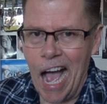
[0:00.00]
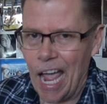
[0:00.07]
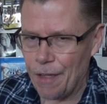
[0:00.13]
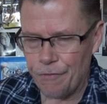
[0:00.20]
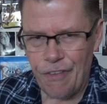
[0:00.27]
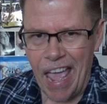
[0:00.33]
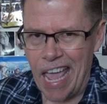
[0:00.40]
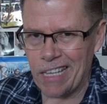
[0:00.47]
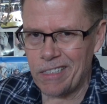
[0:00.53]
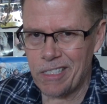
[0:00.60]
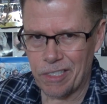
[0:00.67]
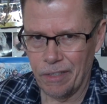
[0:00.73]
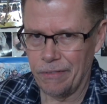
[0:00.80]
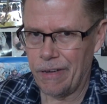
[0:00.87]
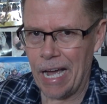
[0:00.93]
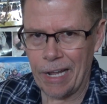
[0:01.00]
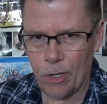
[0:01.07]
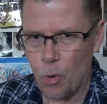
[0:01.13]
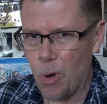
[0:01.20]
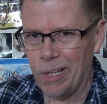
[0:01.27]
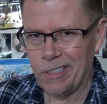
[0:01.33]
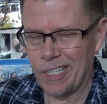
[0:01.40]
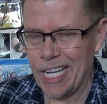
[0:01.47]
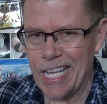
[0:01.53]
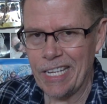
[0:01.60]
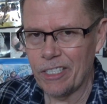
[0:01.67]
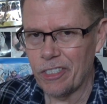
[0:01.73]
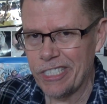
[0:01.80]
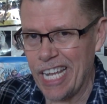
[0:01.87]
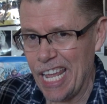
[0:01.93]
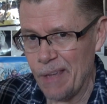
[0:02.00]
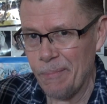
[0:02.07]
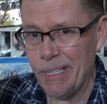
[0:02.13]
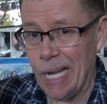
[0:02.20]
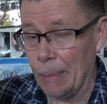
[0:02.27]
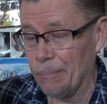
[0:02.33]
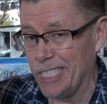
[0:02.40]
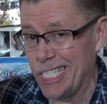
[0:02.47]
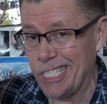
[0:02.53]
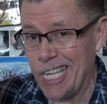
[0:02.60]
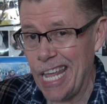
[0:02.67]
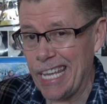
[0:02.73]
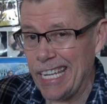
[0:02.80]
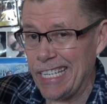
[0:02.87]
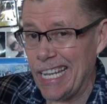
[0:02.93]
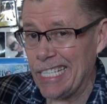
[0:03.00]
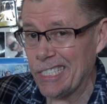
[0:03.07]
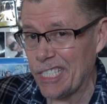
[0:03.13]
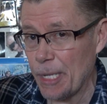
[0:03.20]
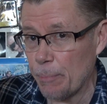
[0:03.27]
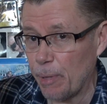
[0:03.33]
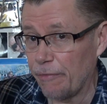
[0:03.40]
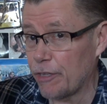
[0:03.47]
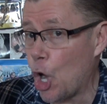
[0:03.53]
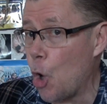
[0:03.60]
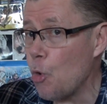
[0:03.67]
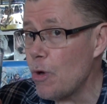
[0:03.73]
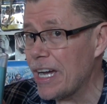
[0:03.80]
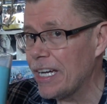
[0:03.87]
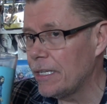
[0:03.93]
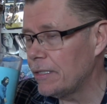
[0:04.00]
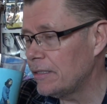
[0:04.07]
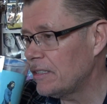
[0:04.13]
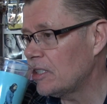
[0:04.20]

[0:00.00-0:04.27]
Hi fans of high quality entertainment, I'm just taking a sip of Coke.